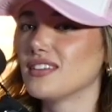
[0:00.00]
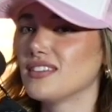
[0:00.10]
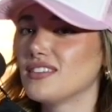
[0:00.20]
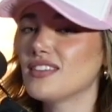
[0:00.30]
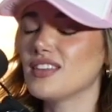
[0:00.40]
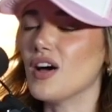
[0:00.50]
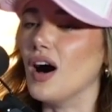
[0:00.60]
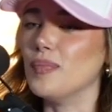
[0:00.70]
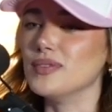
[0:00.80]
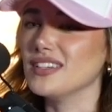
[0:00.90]
It's not the
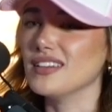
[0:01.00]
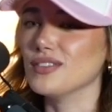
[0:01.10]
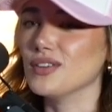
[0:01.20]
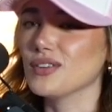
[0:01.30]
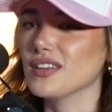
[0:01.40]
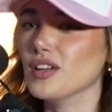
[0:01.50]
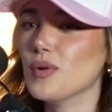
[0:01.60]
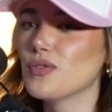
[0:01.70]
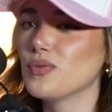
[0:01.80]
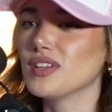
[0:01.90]
opposite of Logan. They're both really